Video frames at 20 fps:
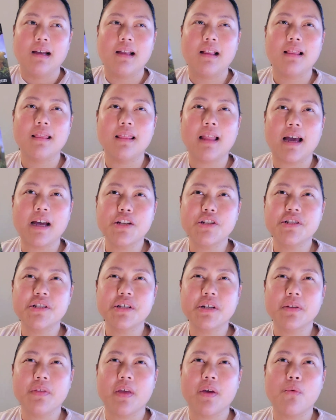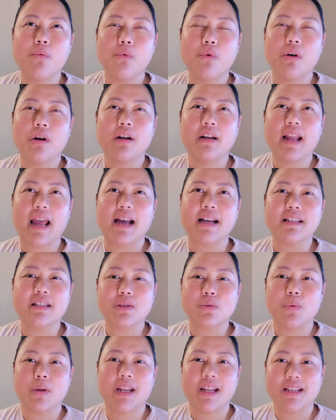Last year they weren't as
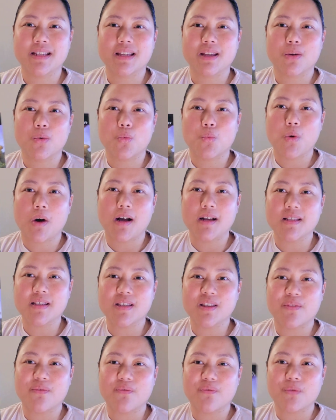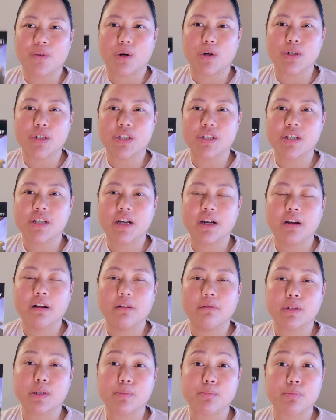sweet as it was the first year.
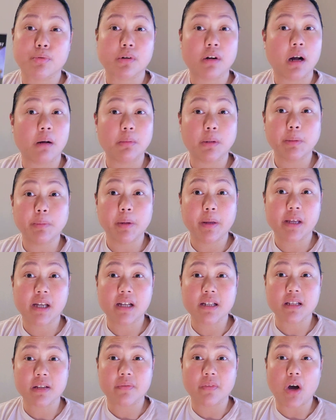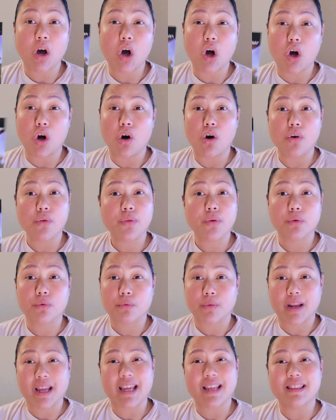It was probably because of all the
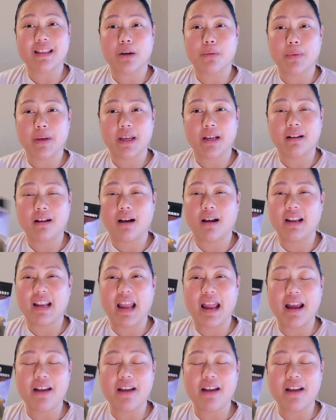rain that we got.